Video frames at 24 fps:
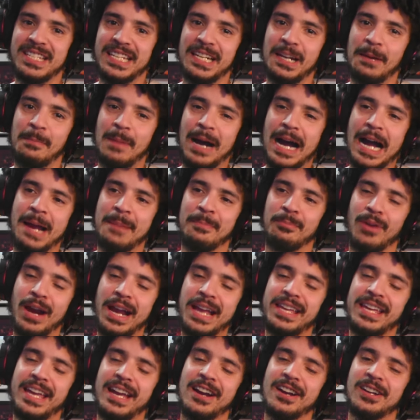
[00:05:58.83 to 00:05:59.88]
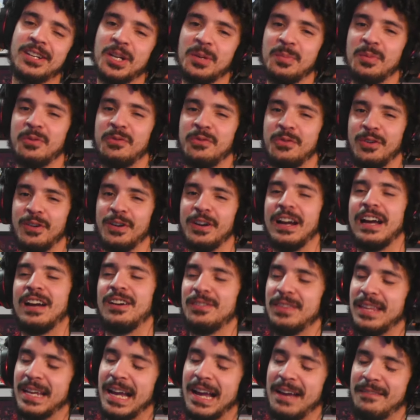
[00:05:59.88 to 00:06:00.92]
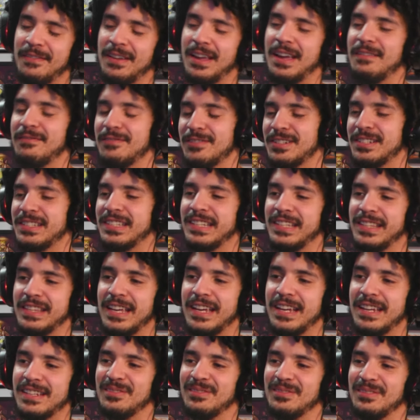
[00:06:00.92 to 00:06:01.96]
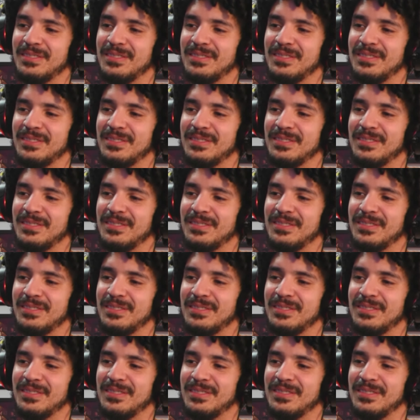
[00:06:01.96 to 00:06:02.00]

a mind break character before? I don't think I've ever seen that.